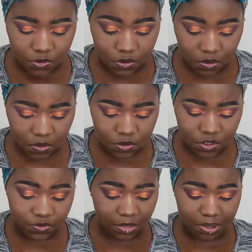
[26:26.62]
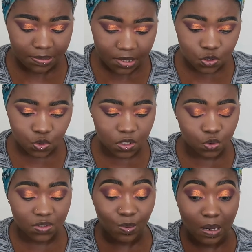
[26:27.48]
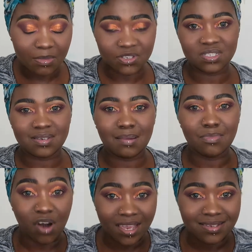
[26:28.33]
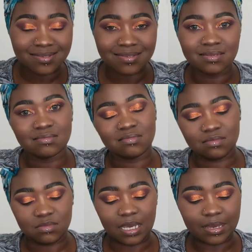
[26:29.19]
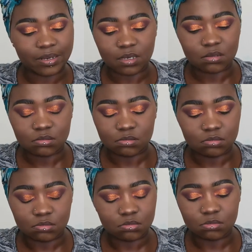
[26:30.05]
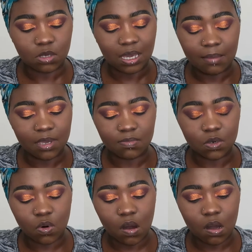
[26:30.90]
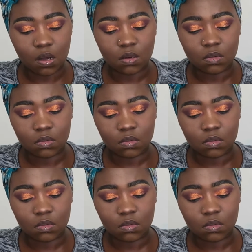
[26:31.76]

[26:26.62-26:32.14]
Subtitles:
You know, just like people in 2021 must just come right. Like, can't make me wrong.